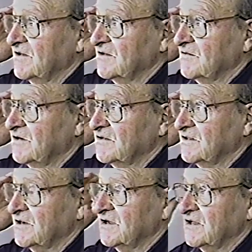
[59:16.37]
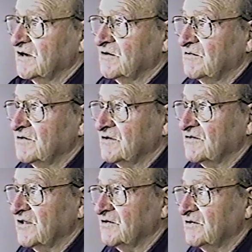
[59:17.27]
So I said, I got to go to the
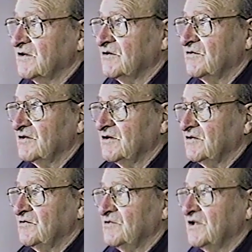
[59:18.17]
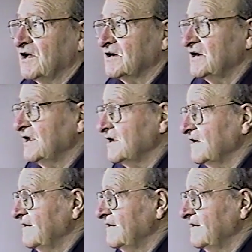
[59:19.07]
Southern to go to the Uniac Lake.